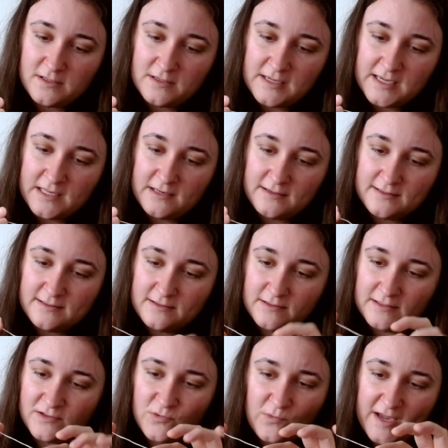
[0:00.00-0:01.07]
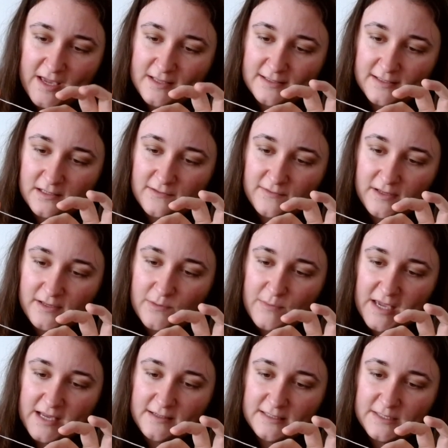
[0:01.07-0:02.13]
and the way it's kind of like
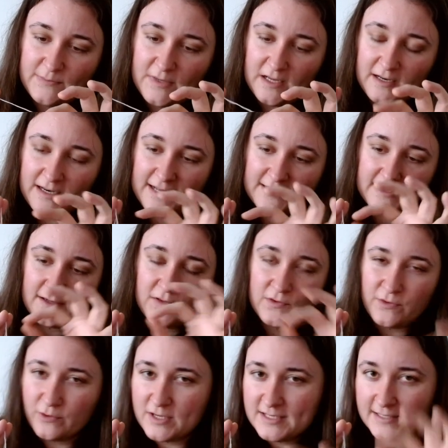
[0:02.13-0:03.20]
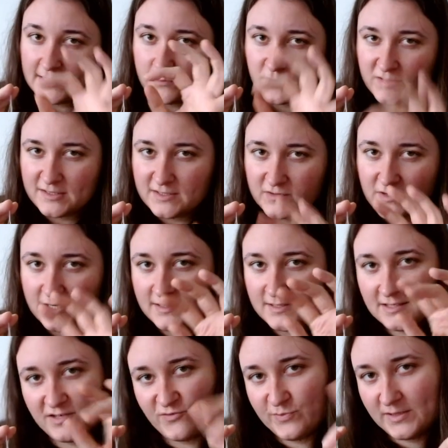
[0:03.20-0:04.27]
made and spun, it has like three separate strands
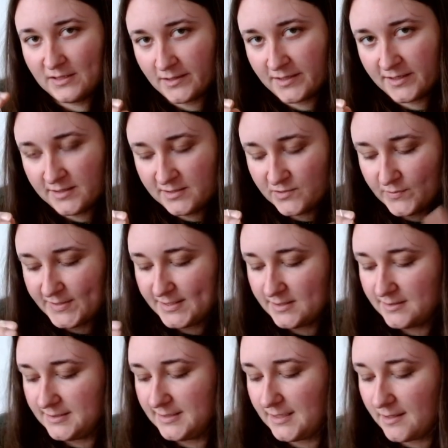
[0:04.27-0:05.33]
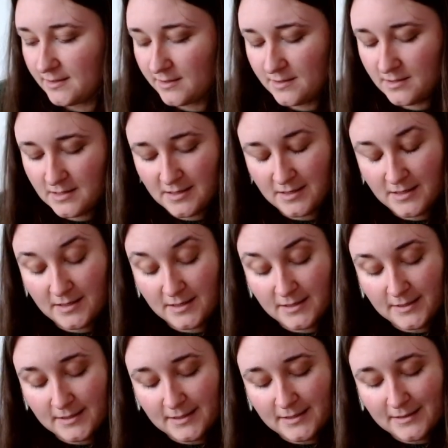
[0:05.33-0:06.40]
that have been lightly twisted together,
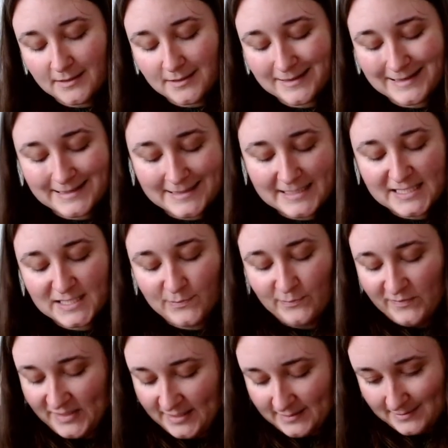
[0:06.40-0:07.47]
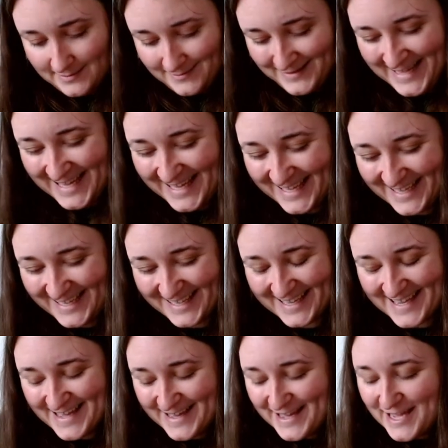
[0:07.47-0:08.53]
and they split.
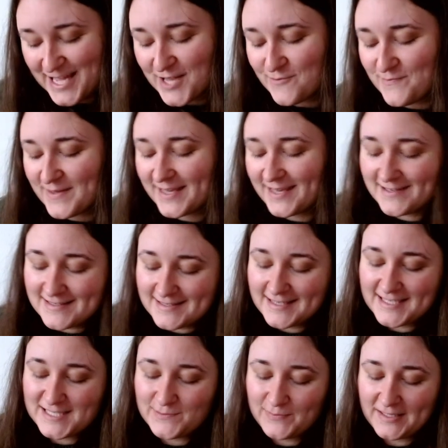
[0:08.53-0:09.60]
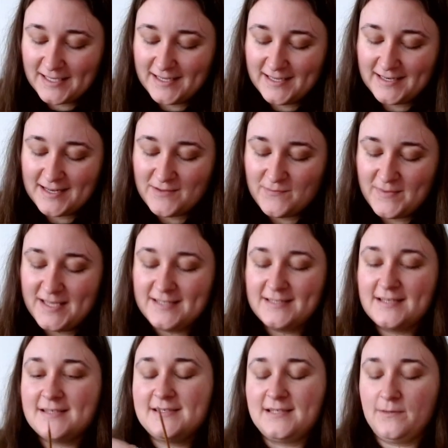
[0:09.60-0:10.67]
And because they split, it means
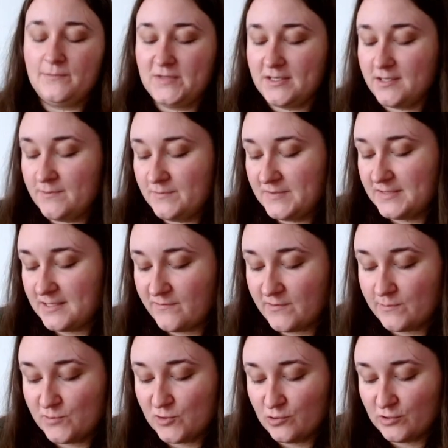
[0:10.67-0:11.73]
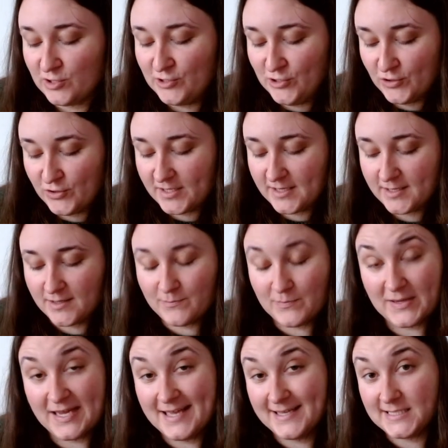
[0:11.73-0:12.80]
that sometimes if I'm not looking and
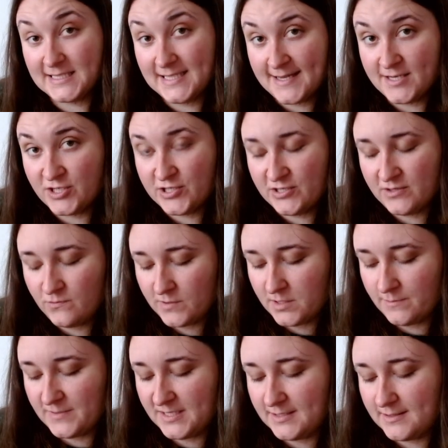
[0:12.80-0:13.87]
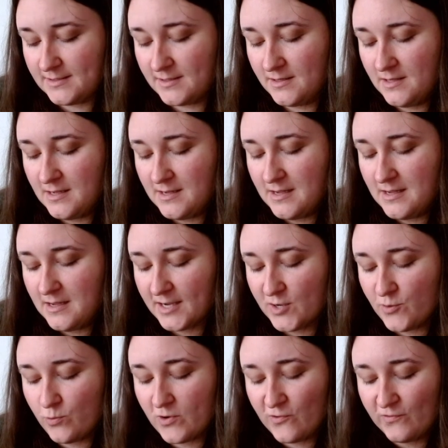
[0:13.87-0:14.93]
paying attention when I'm knitting, I
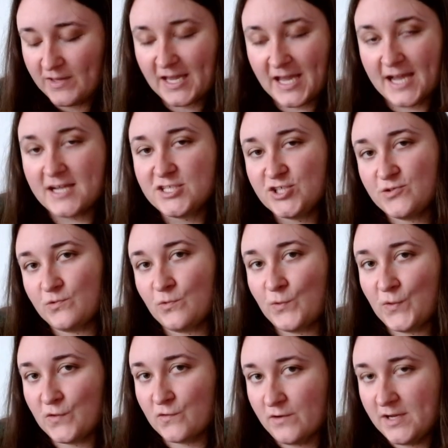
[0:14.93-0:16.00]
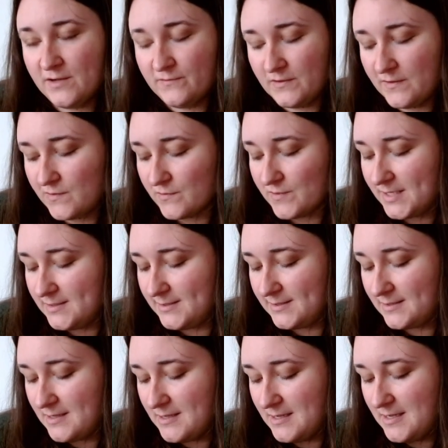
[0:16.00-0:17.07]
won't catch all three of the threads.
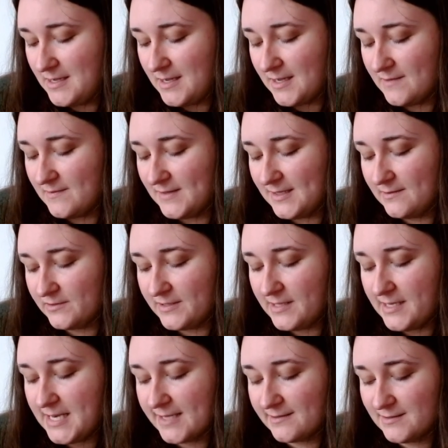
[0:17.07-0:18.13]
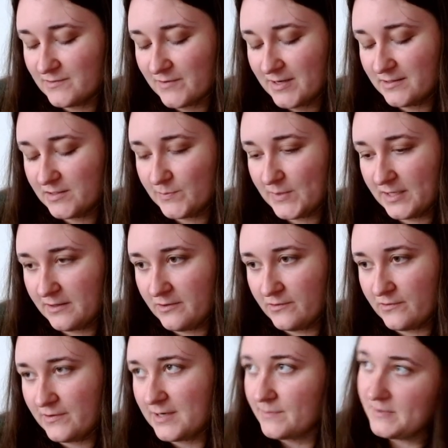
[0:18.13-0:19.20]
And then on the next round, I'm like, oh
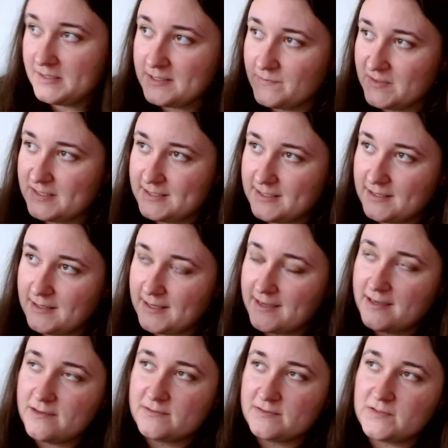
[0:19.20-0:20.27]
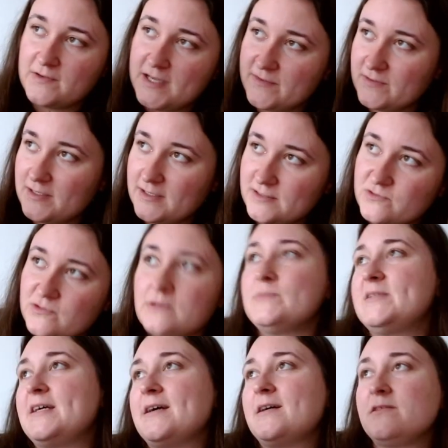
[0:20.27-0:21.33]
crap, there's something standing out. So I have to like drop
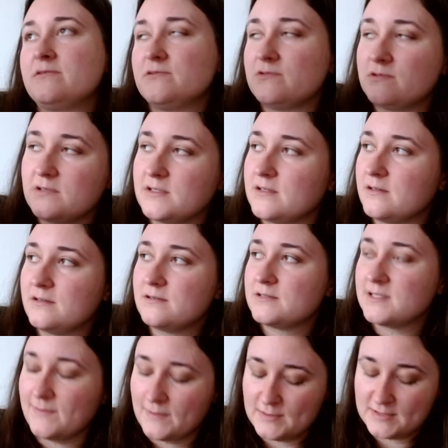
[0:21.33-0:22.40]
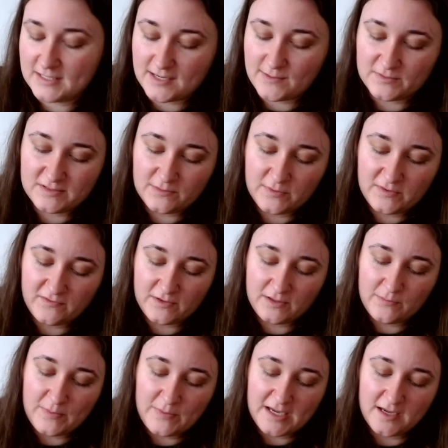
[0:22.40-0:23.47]
down, or like sometimes it happens a bit further
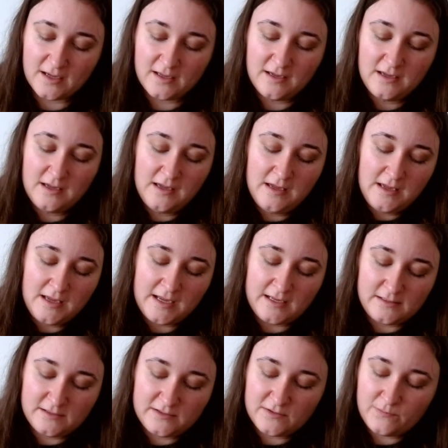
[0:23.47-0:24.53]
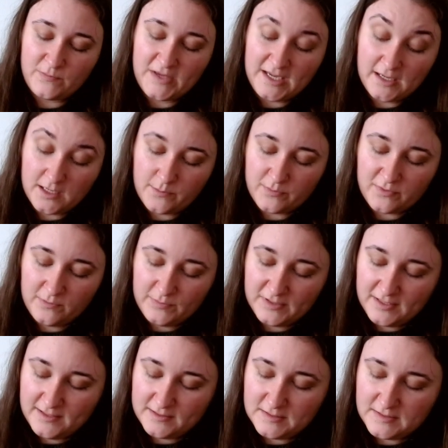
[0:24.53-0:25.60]
back, and pick it up
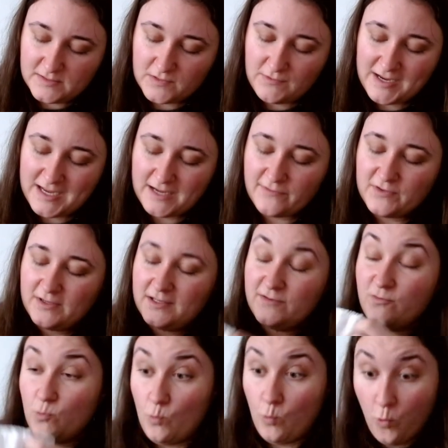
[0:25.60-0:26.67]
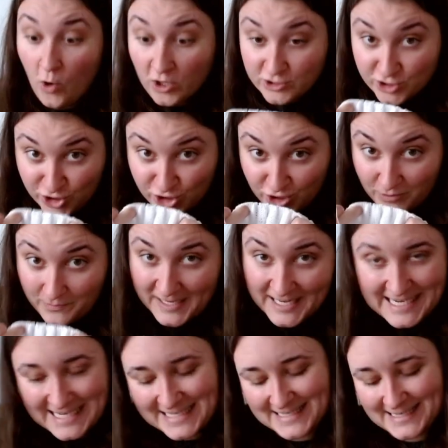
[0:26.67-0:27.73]
properly. So I have to kind of watch my
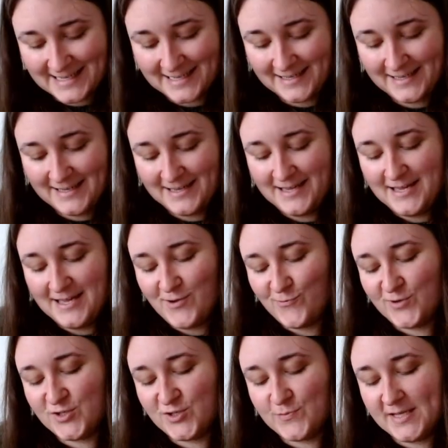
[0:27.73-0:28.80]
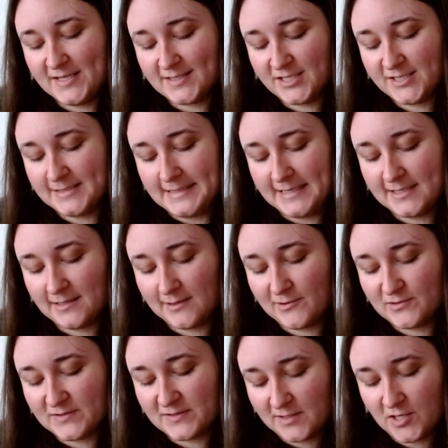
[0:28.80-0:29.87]
knitting, which means I just knit a
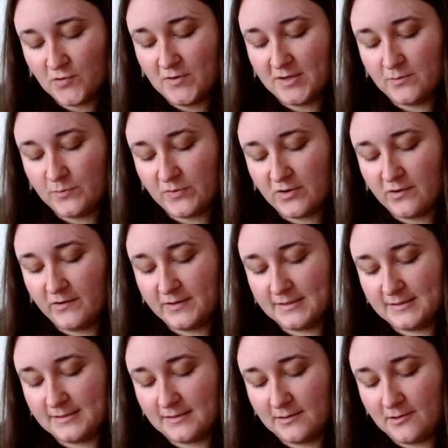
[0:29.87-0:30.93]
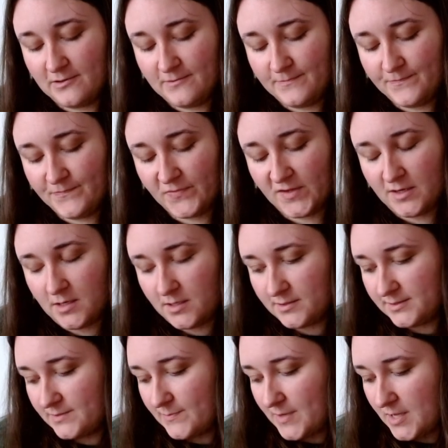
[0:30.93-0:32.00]
lot slower and progress is a lot harder
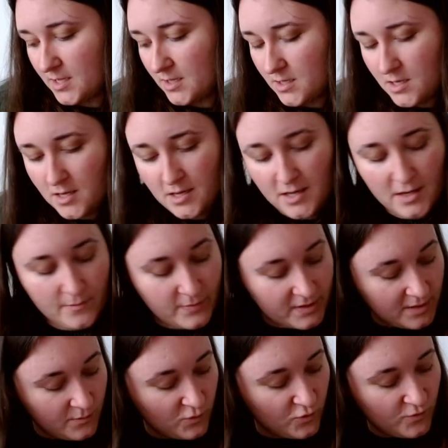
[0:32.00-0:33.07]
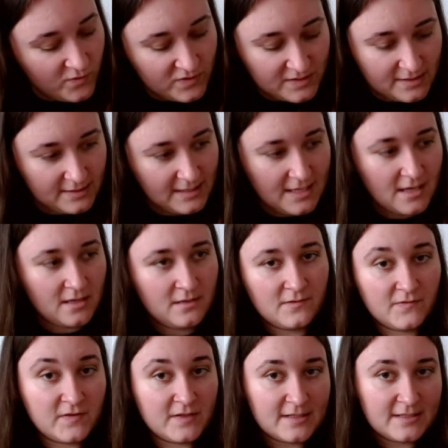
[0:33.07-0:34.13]
to make. But I'm almost at the end
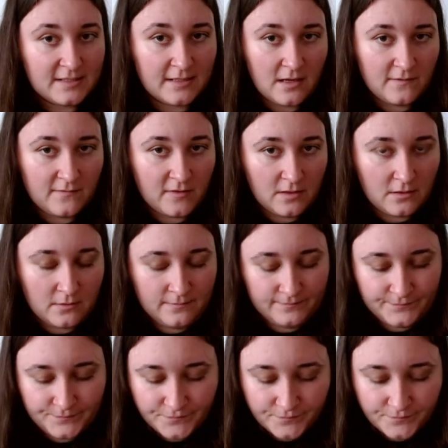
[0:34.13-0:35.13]
of this skein of yarn.